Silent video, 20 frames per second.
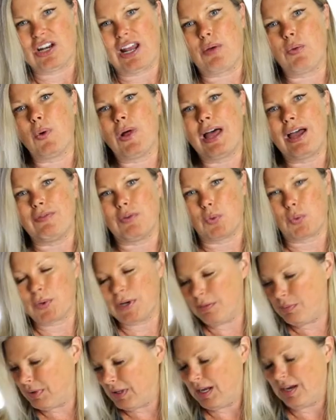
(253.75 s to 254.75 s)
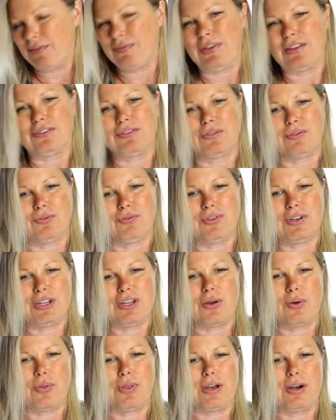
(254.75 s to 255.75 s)
And I will have a replay of this
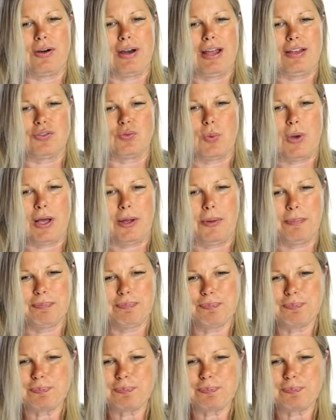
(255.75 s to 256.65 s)
video there as well.